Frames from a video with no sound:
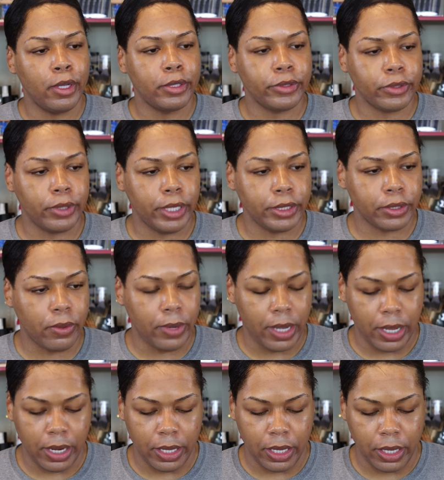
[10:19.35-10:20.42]
So let's go
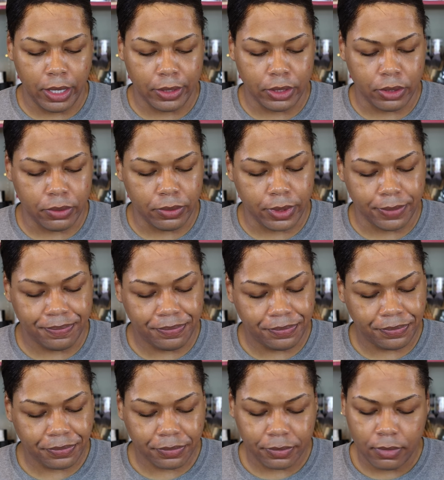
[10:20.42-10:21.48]
ahead and get into
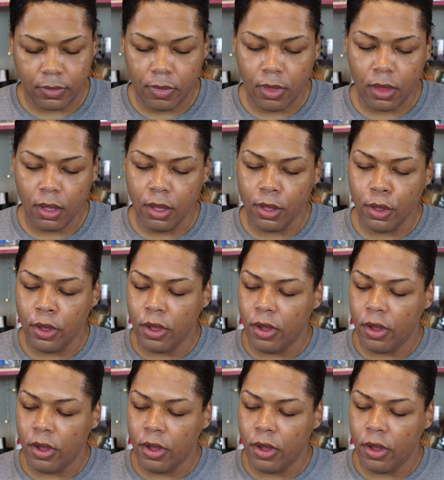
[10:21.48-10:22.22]
it.